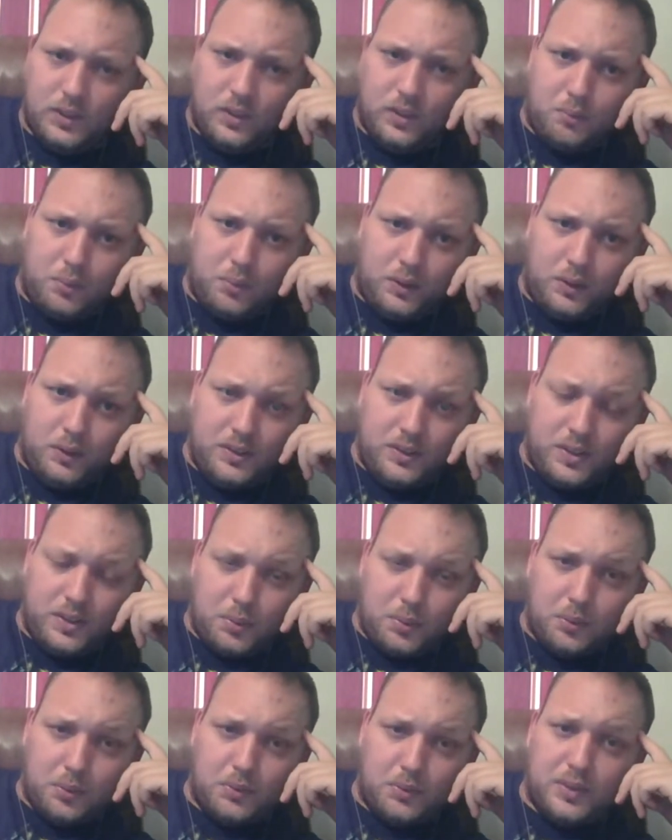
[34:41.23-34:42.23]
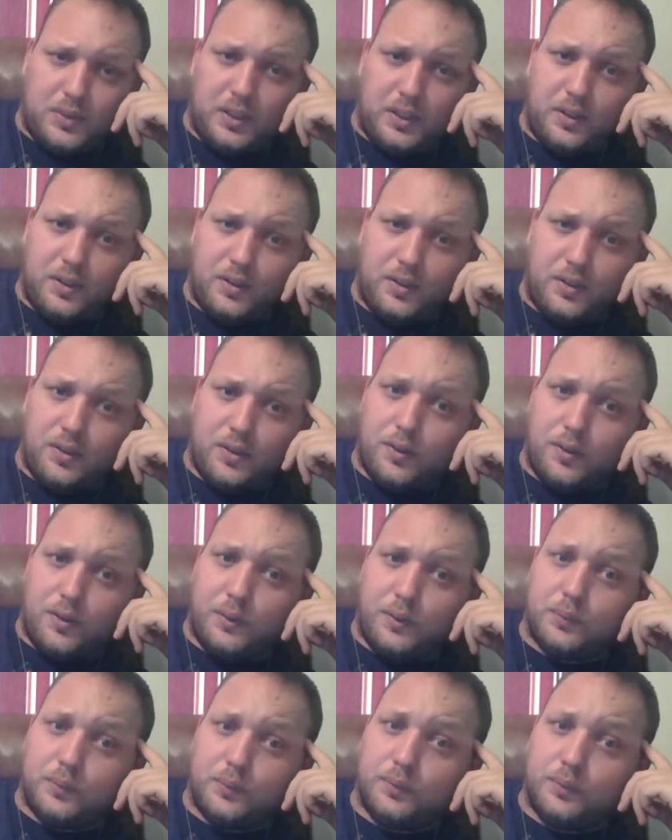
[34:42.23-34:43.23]
police departments, they could
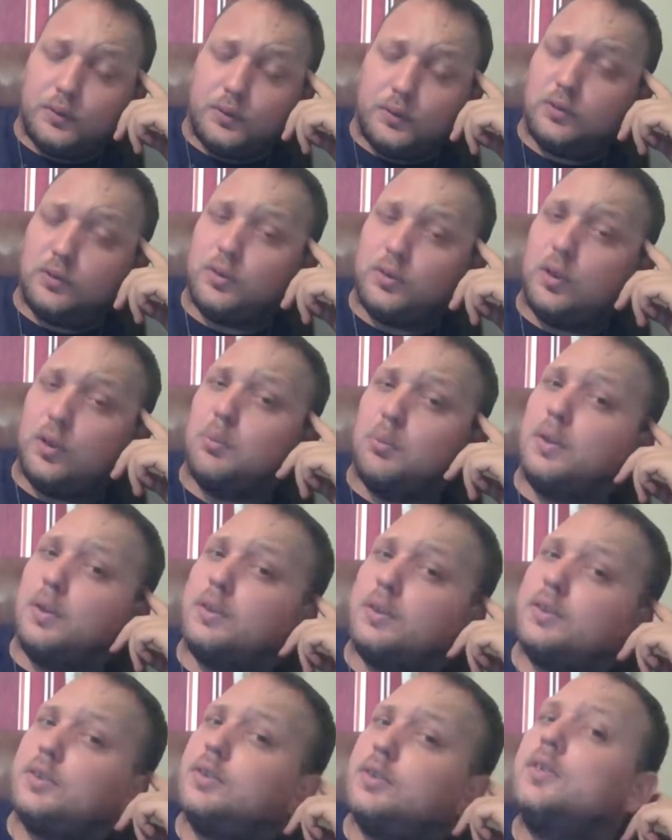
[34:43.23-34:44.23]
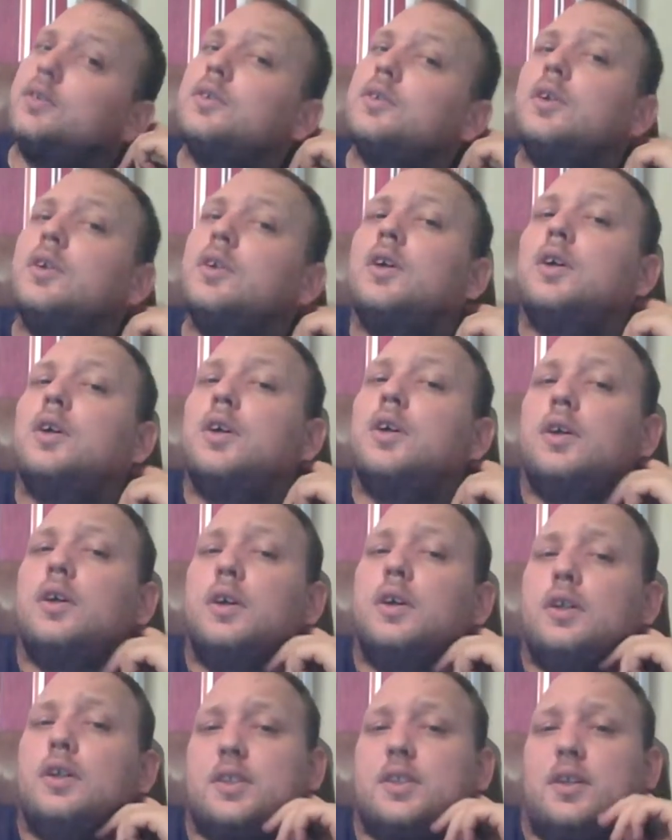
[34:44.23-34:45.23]
do Chromebooks
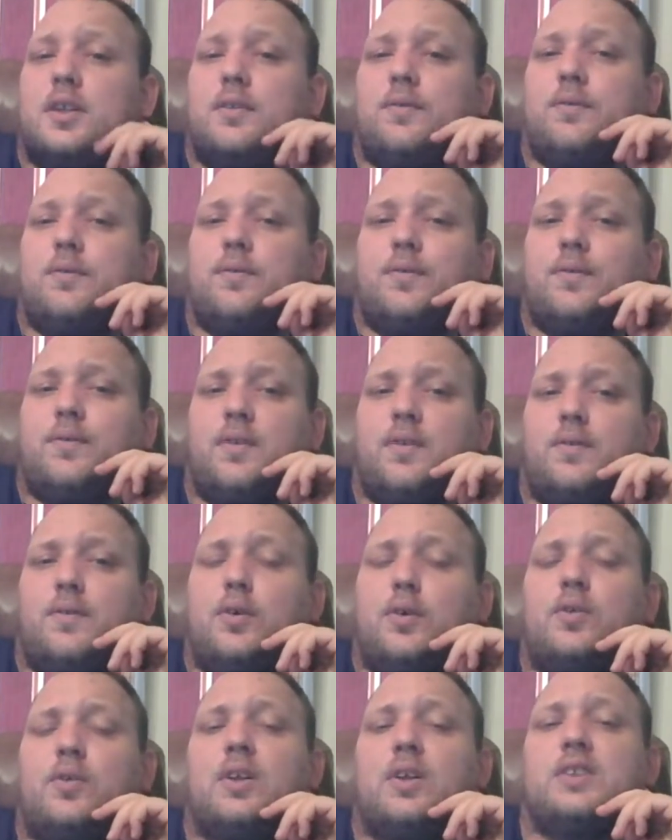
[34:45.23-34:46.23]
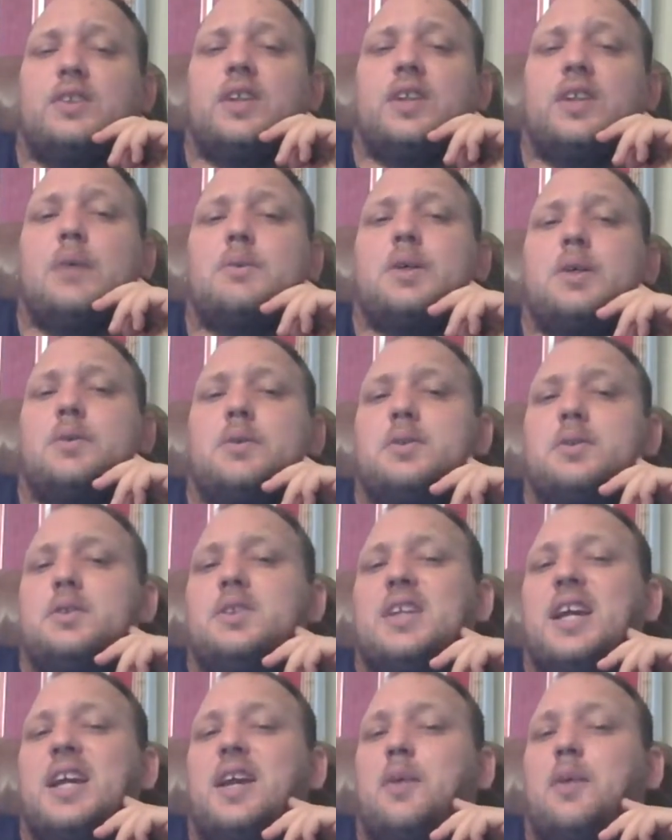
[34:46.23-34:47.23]
instead of the full-fledged laptops. It'd
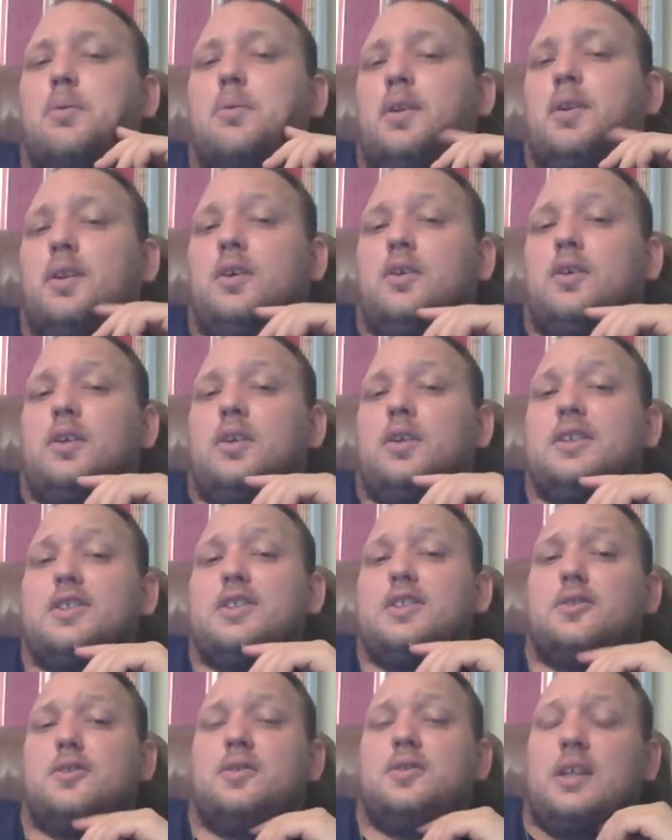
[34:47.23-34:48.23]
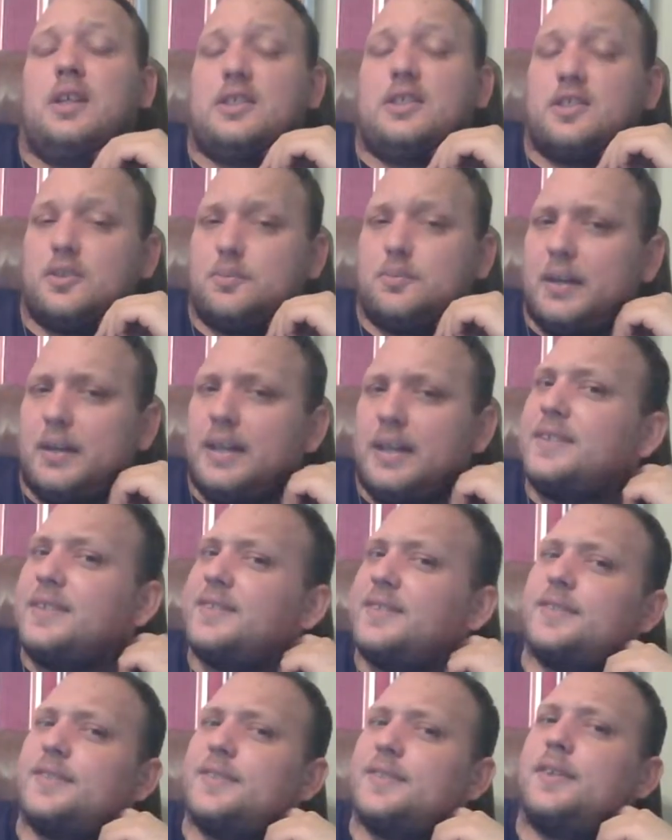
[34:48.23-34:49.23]
take up a little less
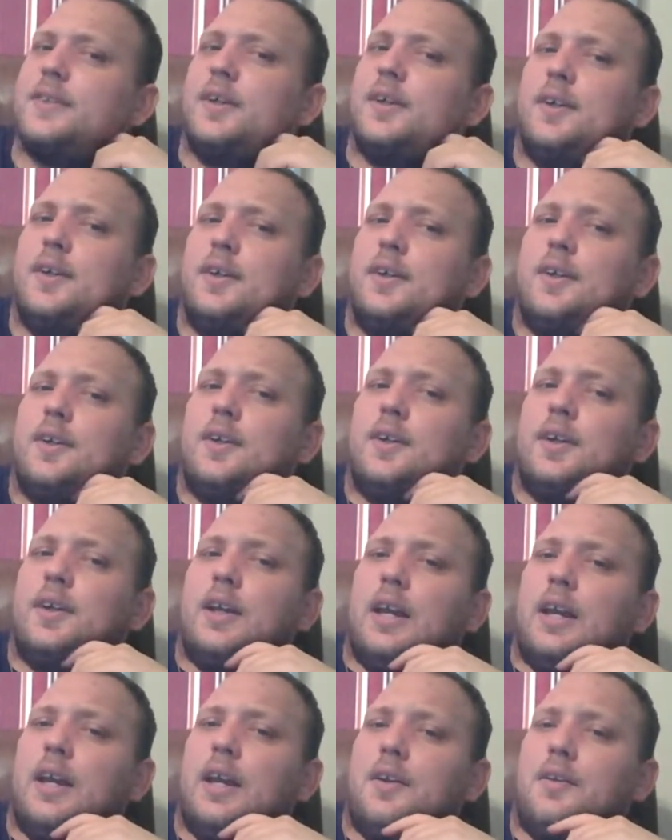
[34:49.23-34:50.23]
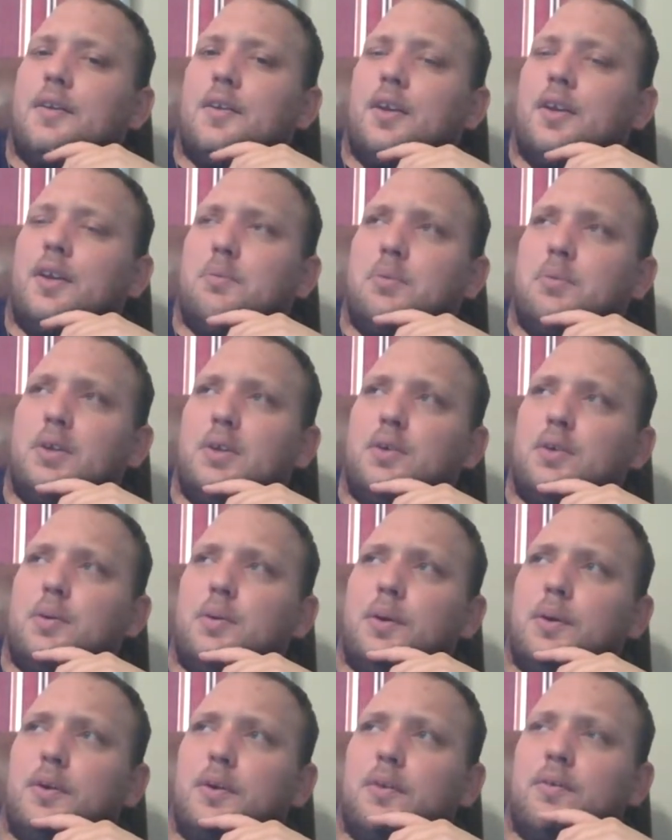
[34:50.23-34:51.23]
space, and it'd be
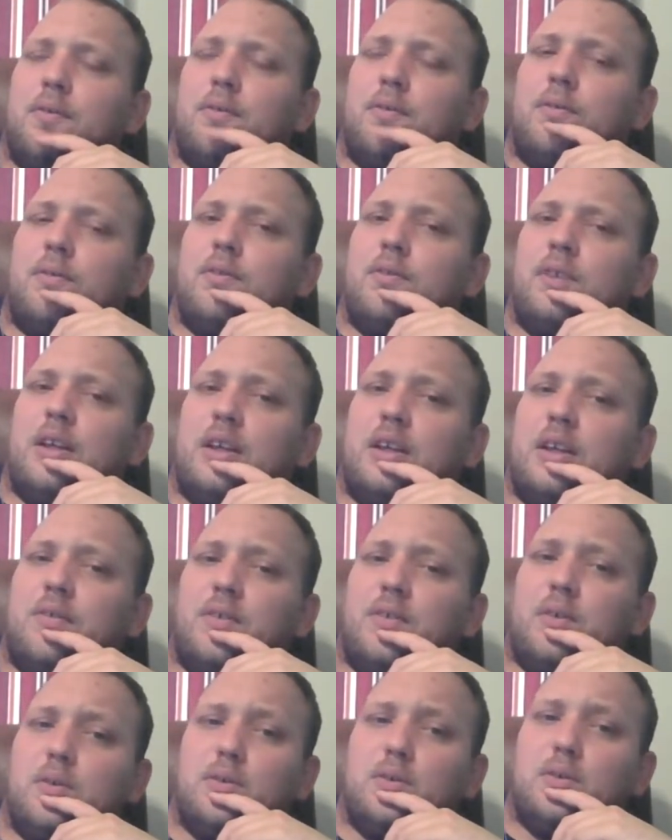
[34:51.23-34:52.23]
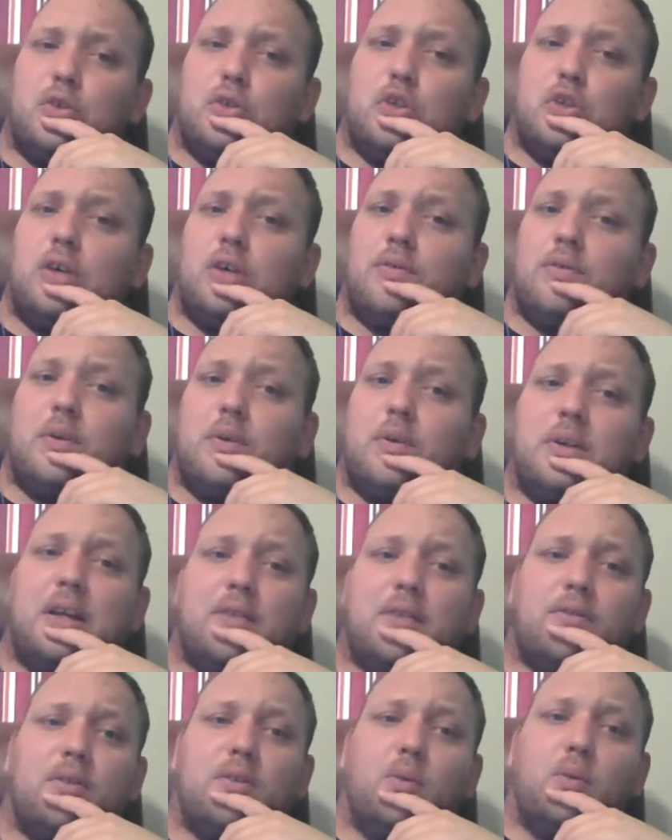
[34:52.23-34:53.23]
quicker. Like if it was turned off, they wouldn't
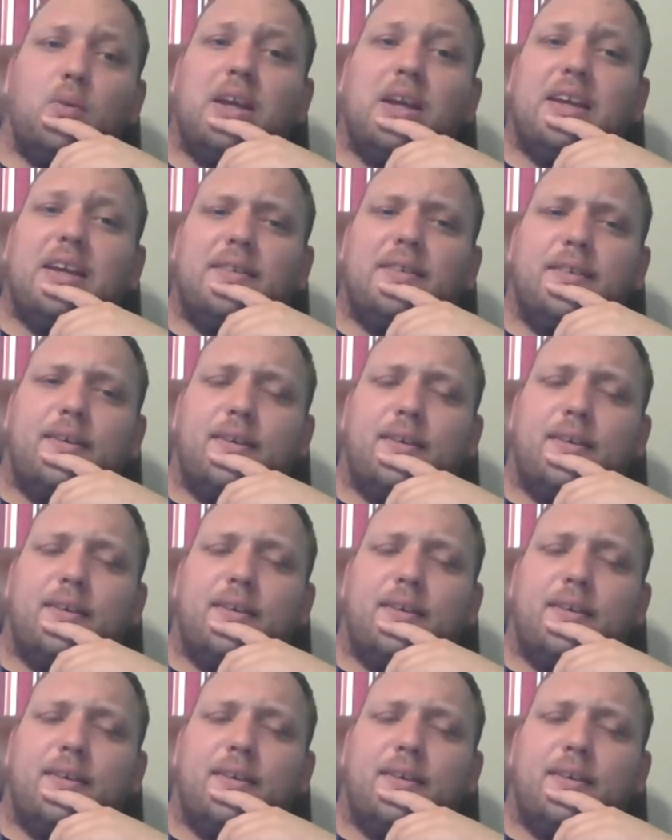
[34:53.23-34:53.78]
have to wait